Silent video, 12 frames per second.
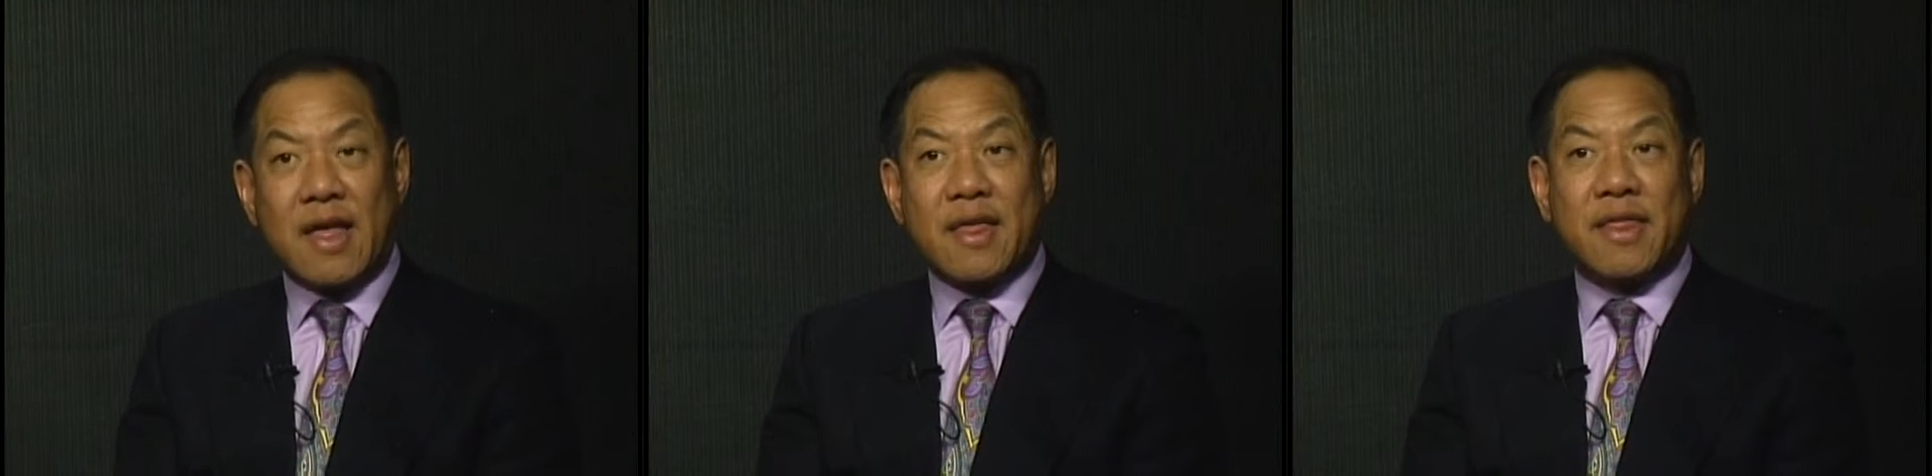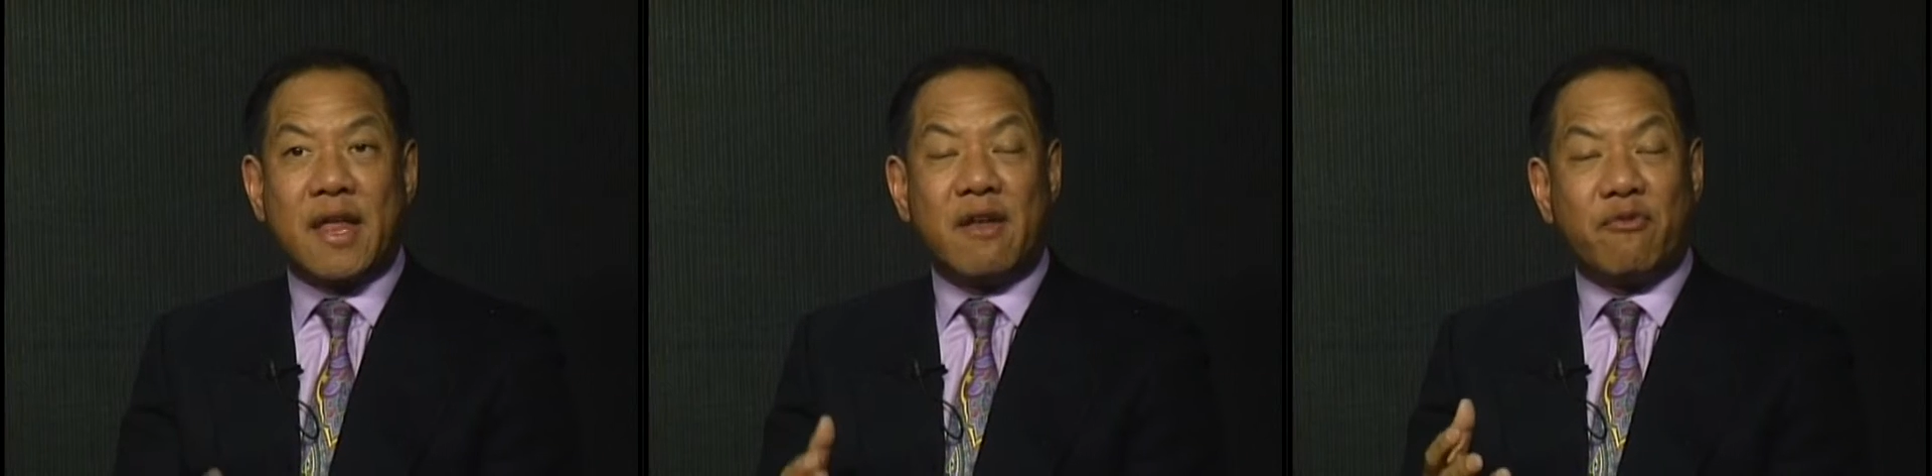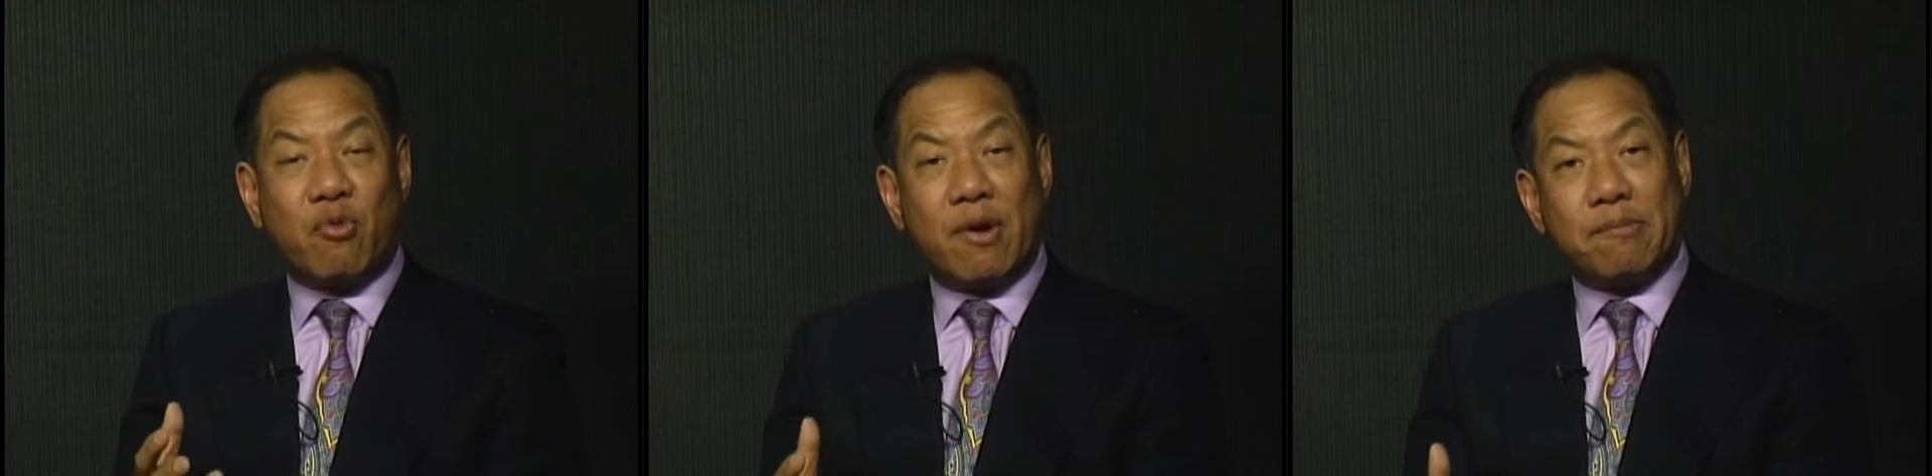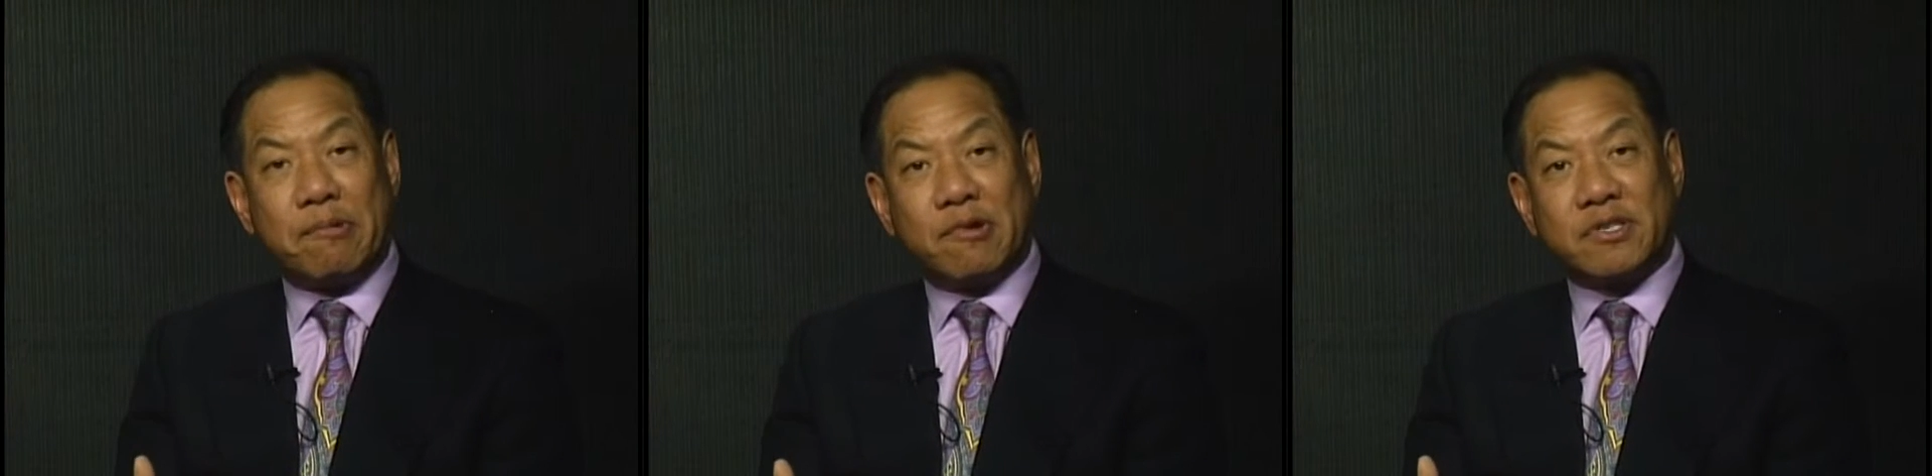then if
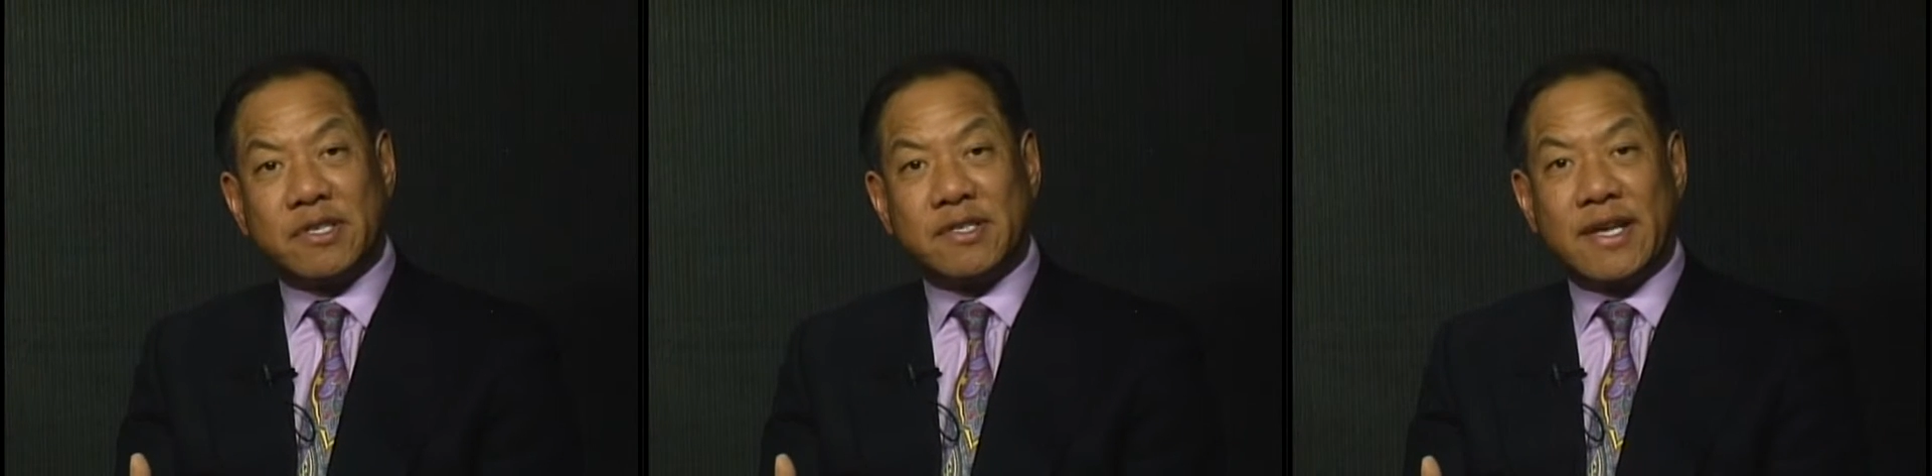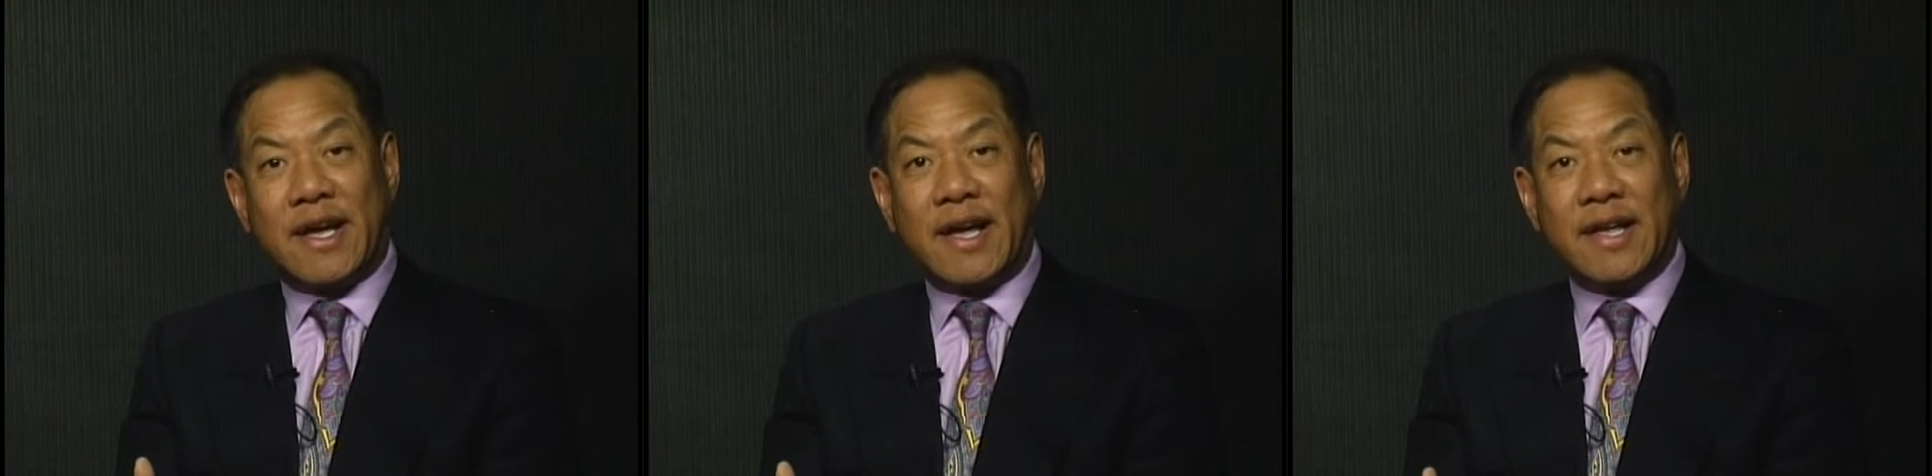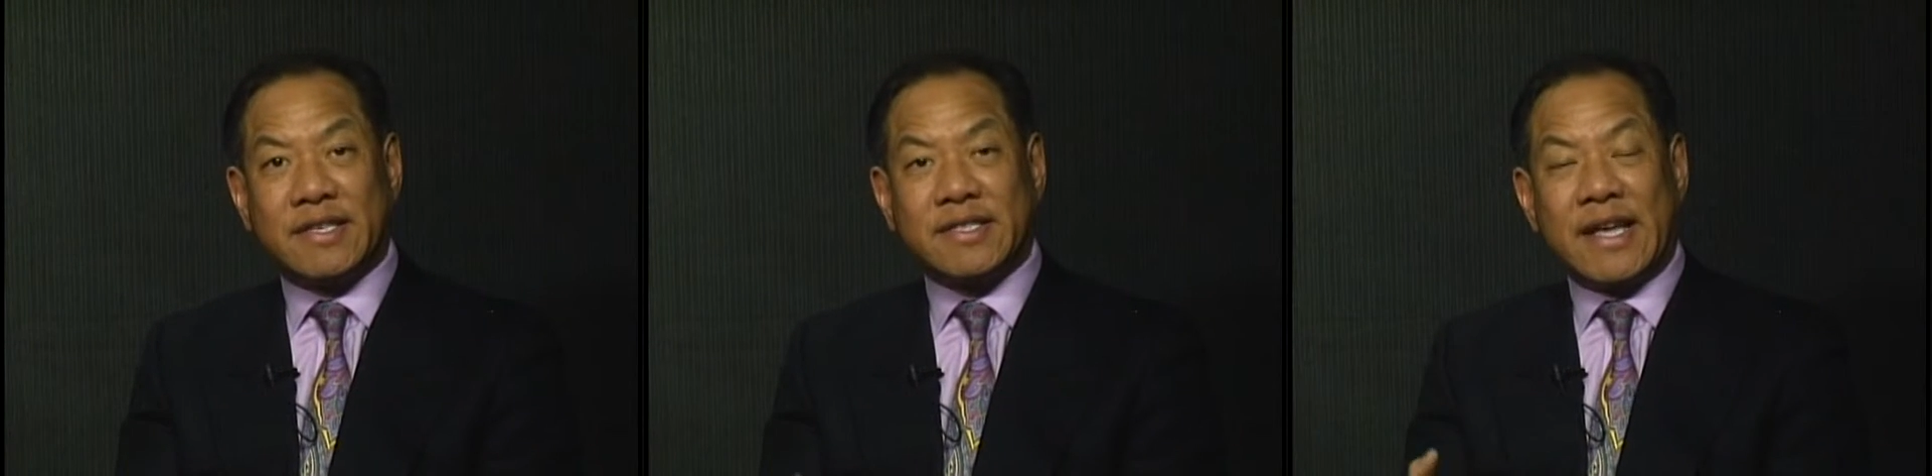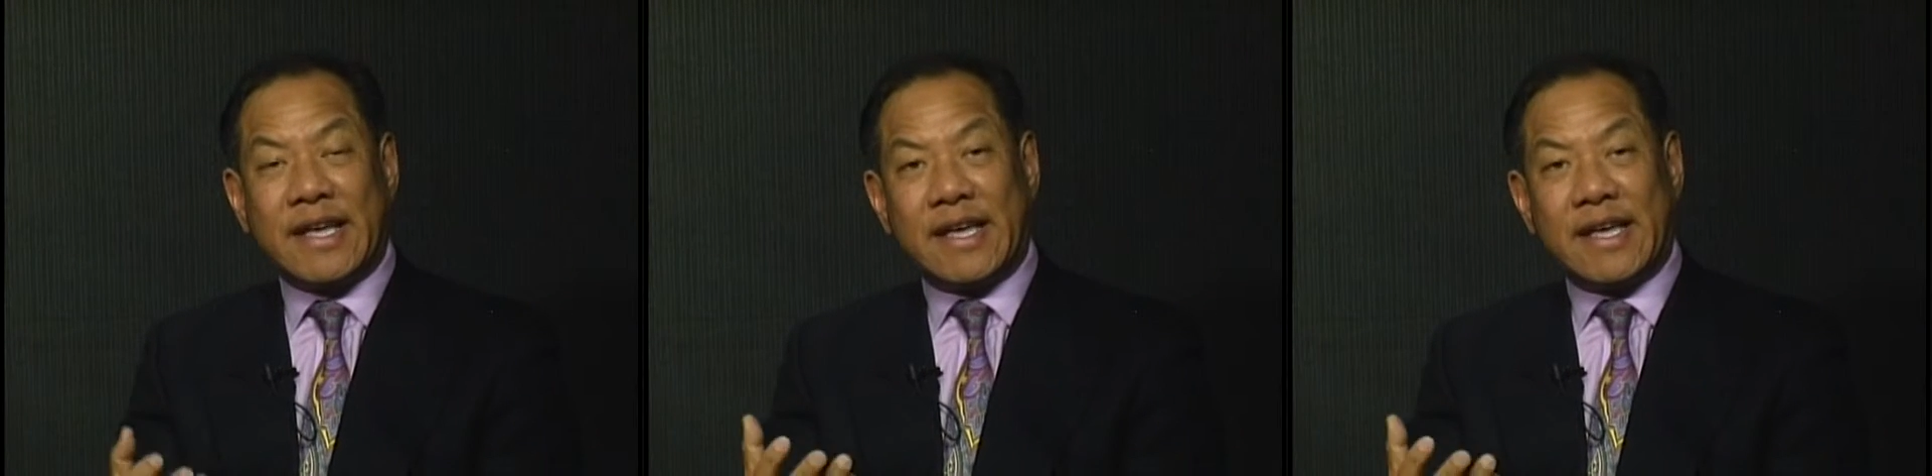one person dies,